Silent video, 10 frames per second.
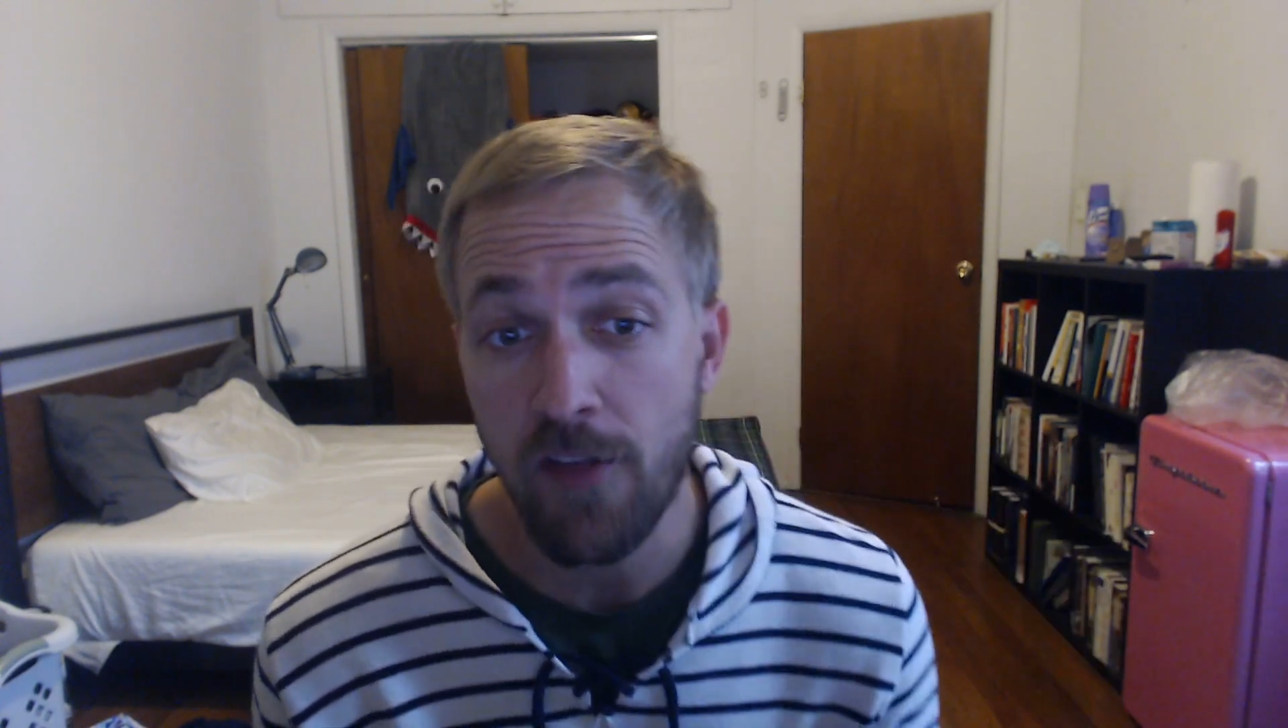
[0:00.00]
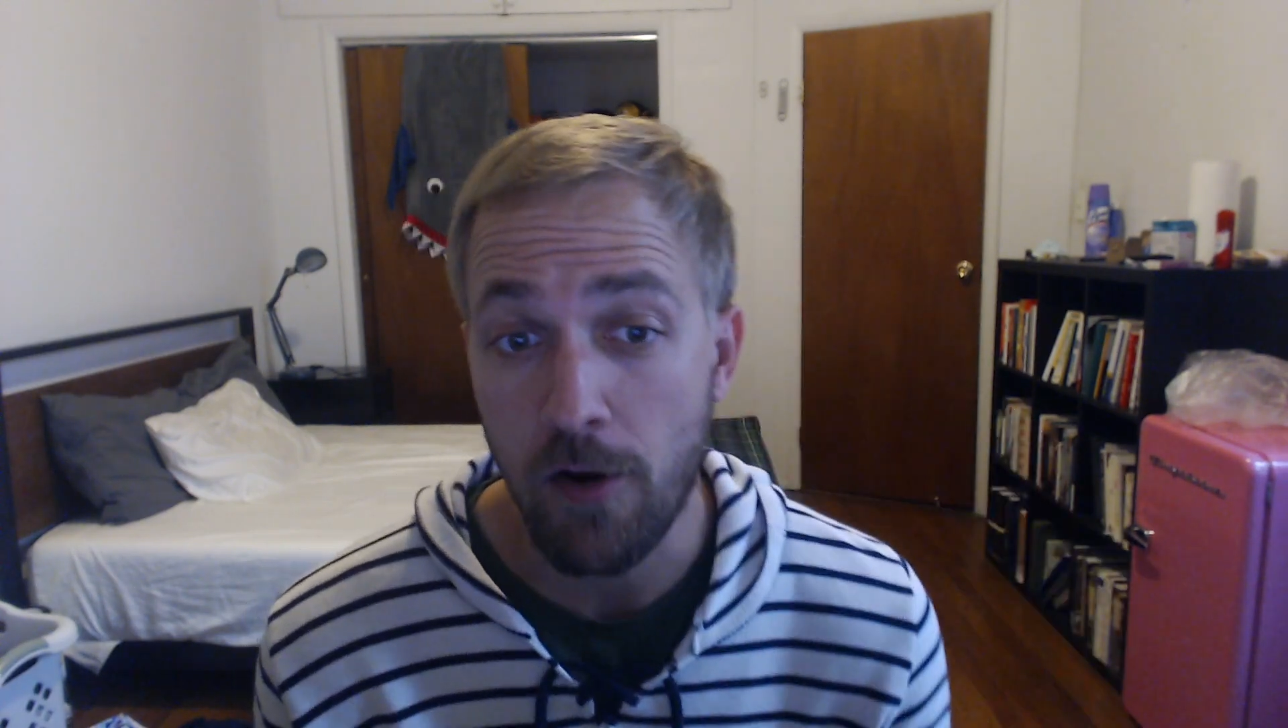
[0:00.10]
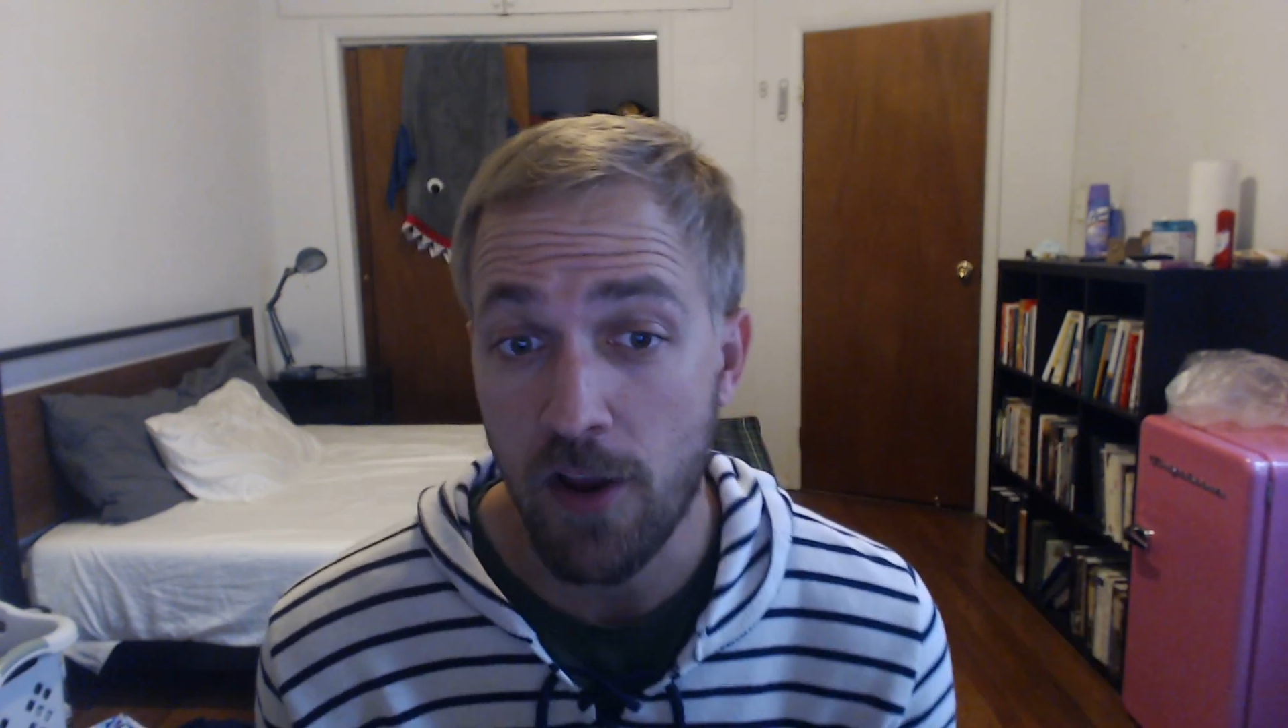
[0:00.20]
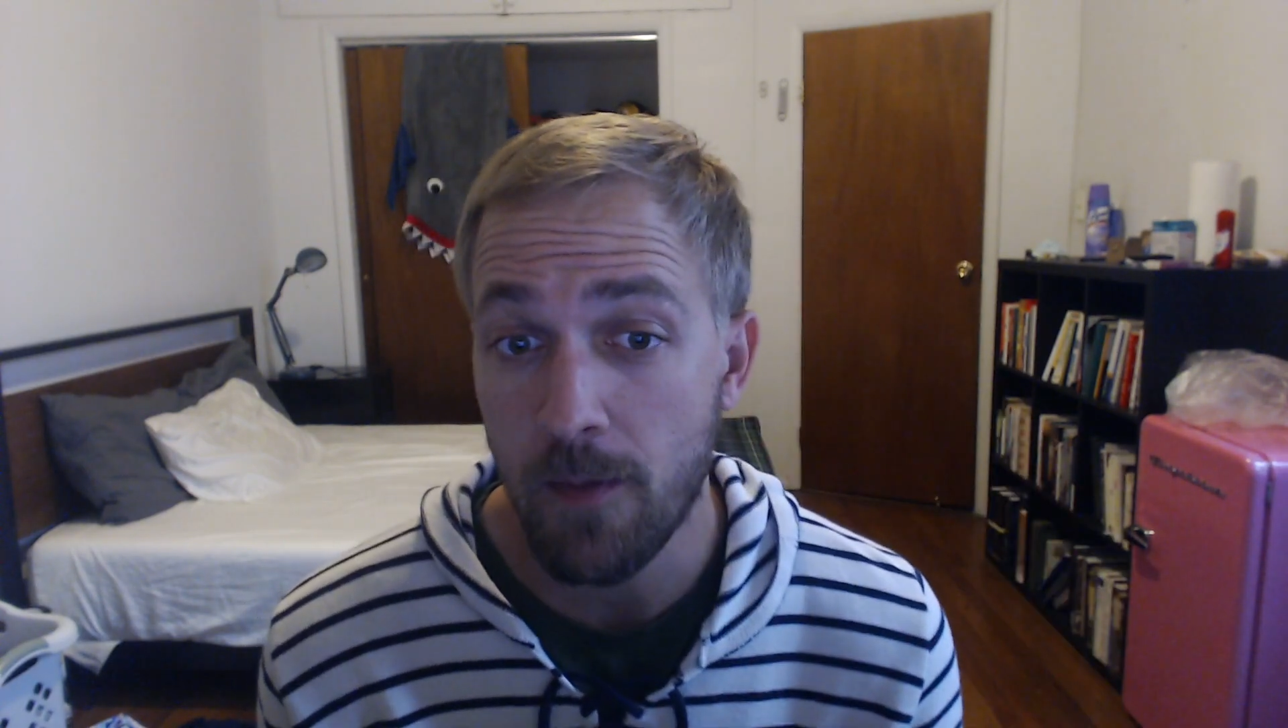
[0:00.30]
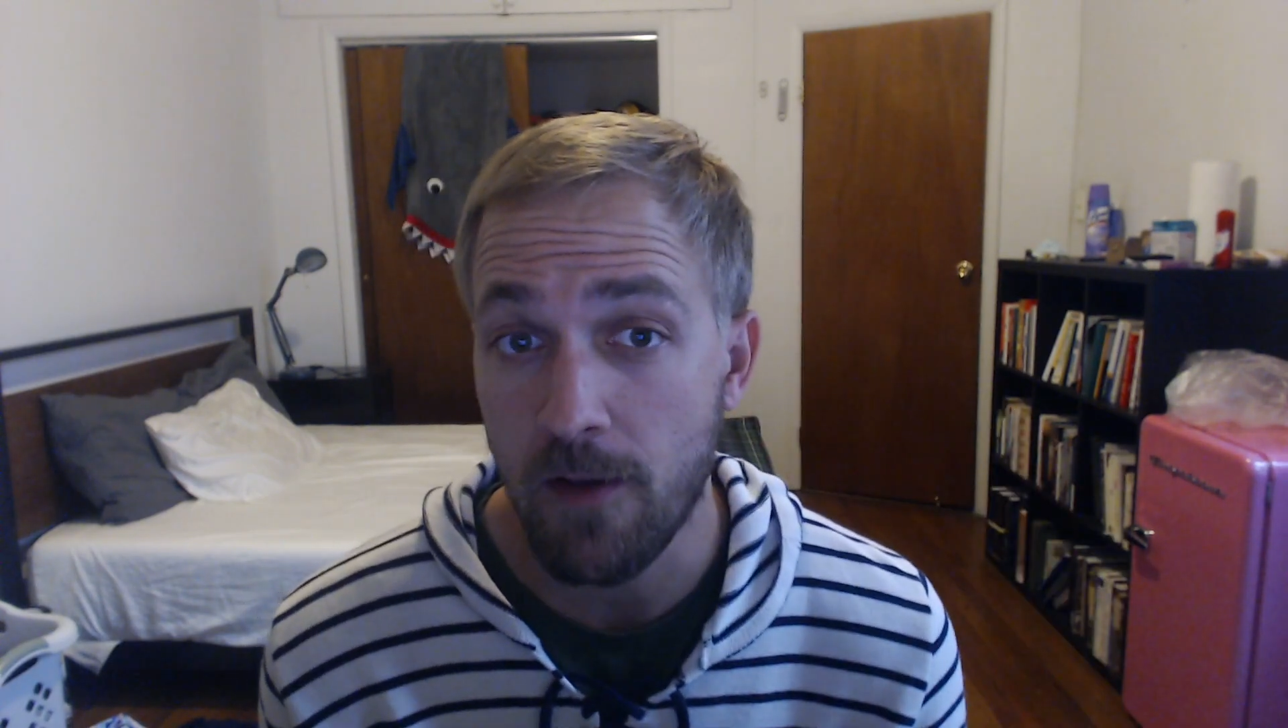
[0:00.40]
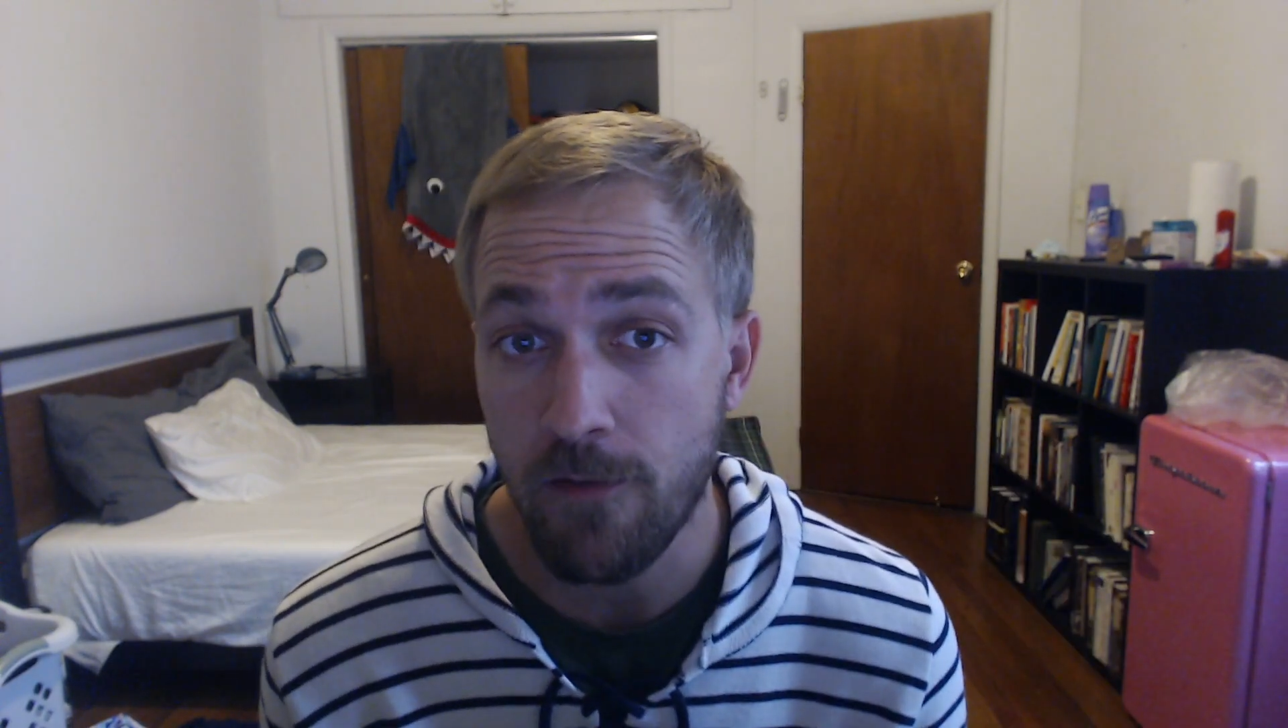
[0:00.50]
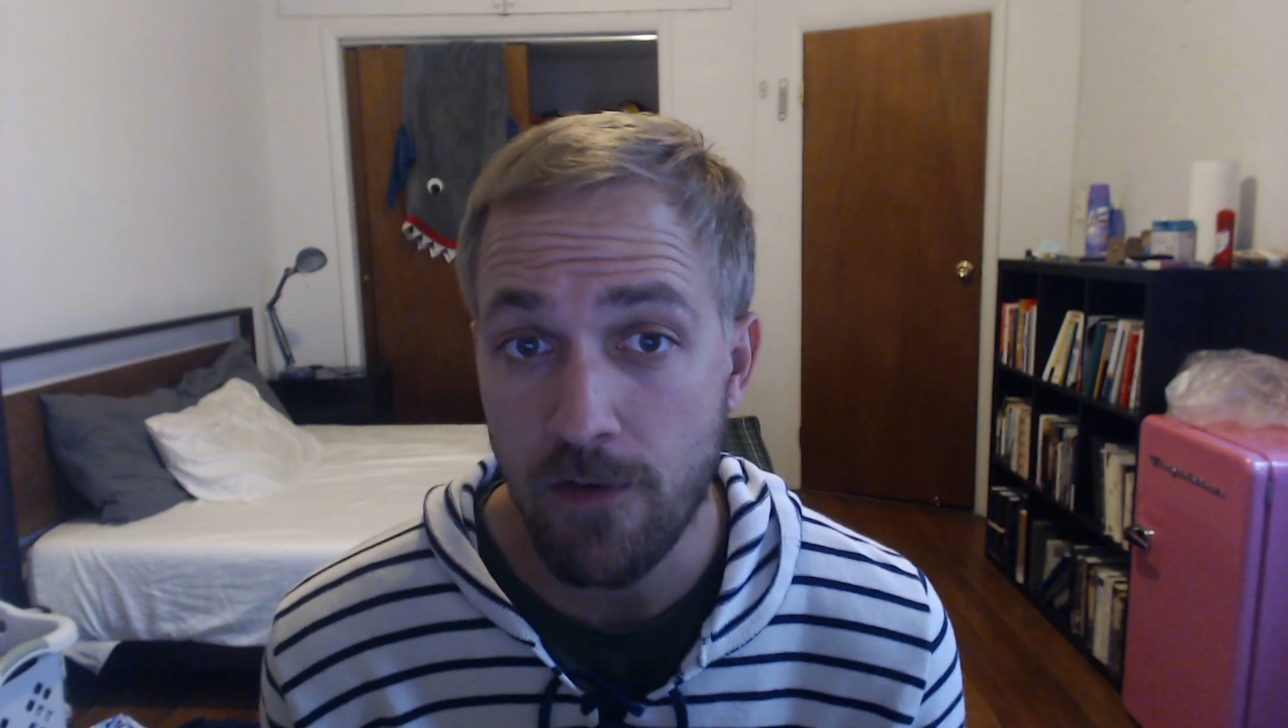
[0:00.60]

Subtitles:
that are coming